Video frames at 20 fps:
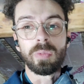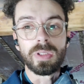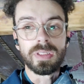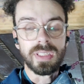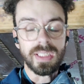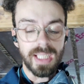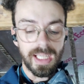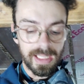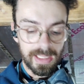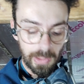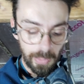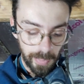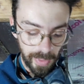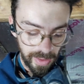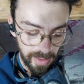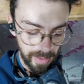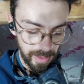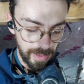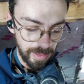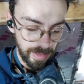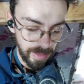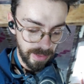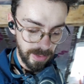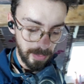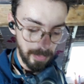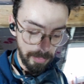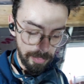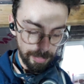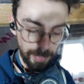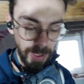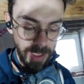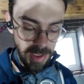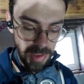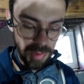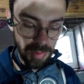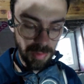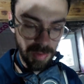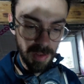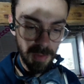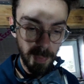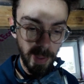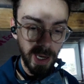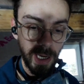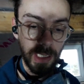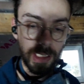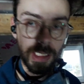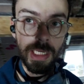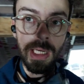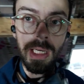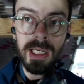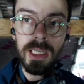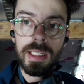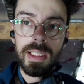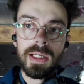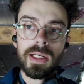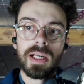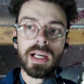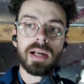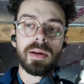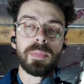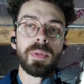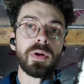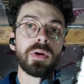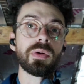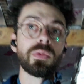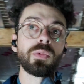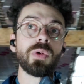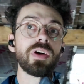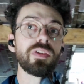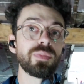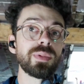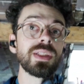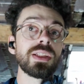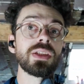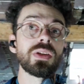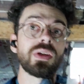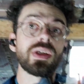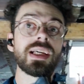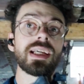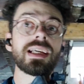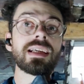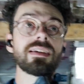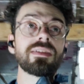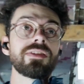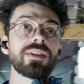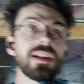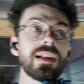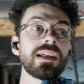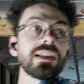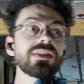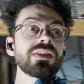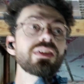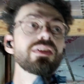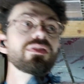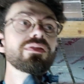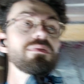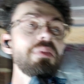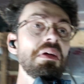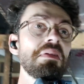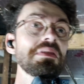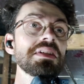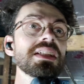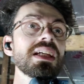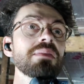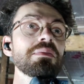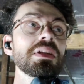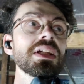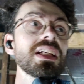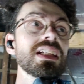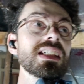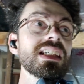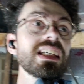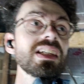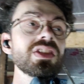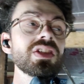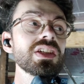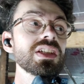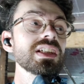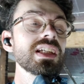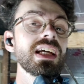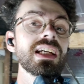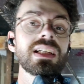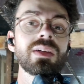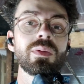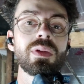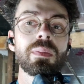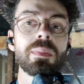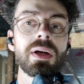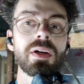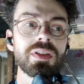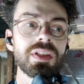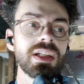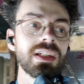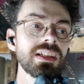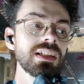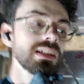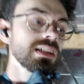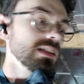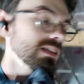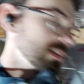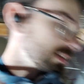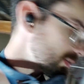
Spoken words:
once I get a little bit of patience back. But what I've been doing for the last maybe 10 minutes is just sanding with a belt sander,